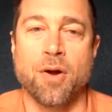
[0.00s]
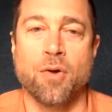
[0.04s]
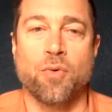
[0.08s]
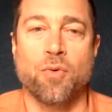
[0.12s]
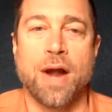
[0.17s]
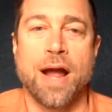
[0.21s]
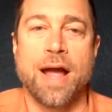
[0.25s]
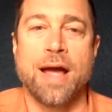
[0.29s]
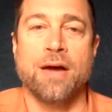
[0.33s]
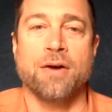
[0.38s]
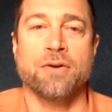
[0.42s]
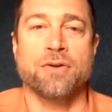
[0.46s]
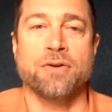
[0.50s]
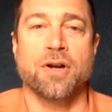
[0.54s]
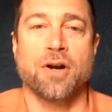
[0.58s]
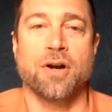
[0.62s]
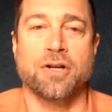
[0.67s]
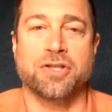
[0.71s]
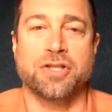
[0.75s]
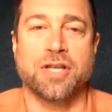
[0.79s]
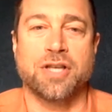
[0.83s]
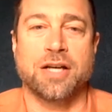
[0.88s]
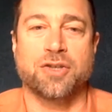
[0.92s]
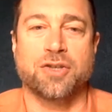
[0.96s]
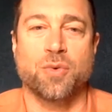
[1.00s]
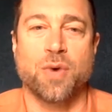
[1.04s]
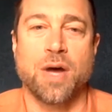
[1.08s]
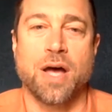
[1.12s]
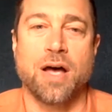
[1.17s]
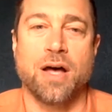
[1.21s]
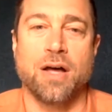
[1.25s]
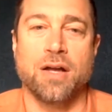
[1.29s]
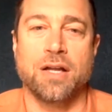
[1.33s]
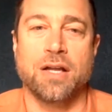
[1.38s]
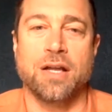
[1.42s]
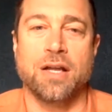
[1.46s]
around our
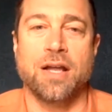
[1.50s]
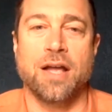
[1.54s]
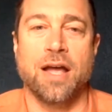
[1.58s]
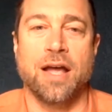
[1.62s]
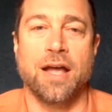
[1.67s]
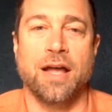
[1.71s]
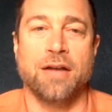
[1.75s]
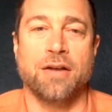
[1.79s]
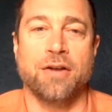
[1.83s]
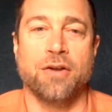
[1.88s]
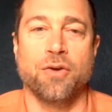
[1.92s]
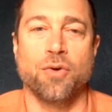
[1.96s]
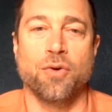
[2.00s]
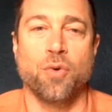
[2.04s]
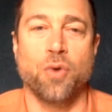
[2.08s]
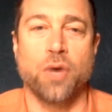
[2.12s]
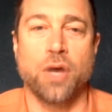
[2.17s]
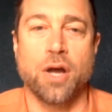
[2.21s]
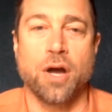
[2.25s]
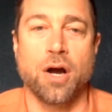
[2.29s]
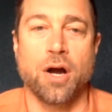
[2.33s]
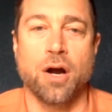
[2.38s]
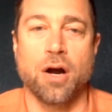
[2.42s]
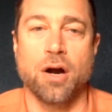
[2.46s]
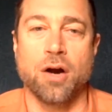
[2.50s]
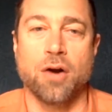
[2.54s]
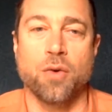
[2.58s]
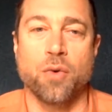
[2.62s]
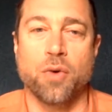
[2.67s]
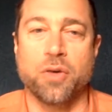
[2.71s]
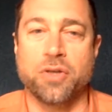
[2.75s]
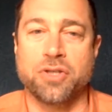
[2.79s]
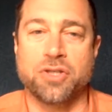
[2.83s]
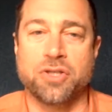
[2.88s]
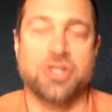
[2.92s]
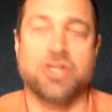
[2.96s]
sexuality and who we are,
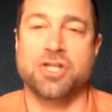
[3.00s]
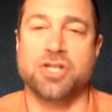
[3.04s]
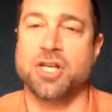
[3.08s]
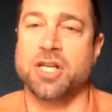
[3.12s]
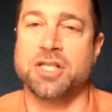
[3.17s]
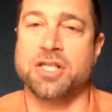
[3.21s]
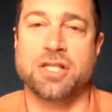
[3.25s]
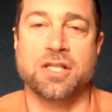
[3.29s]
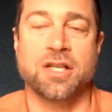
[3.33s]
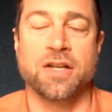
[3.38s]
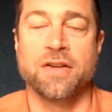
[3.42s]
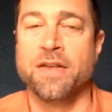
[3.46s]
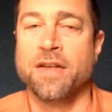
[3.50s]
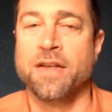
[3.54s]
which is just